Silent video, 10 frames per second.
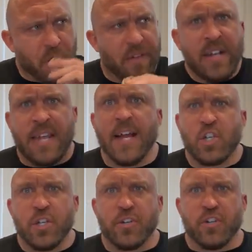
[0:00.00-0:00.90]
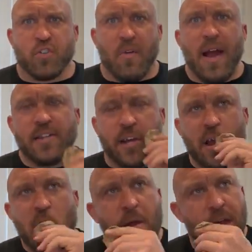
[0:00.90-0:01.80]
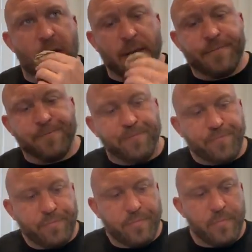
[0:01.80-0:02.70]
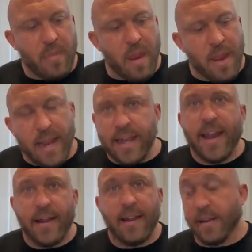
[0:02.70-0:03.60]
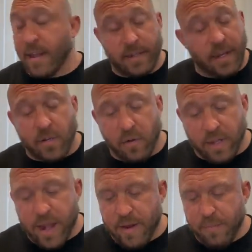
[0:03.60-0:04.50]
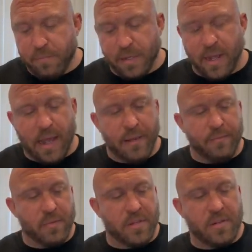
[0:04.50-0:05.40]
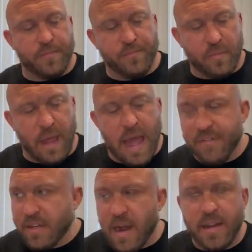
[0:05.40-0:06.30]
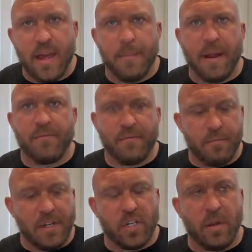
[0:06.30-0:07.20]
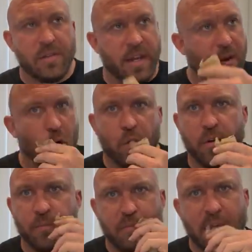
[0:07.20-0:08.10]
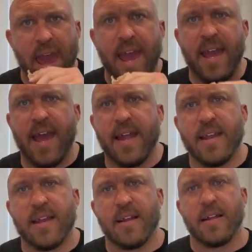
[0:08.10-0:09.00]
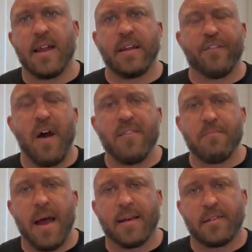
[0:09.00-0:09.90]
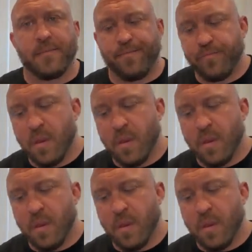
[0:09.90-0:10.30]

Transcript: I think tensions are just rising and and I get it. I like I totally get it. But like I was I haven't done it yet, but I mentioned I was going to order KN95 uh, mask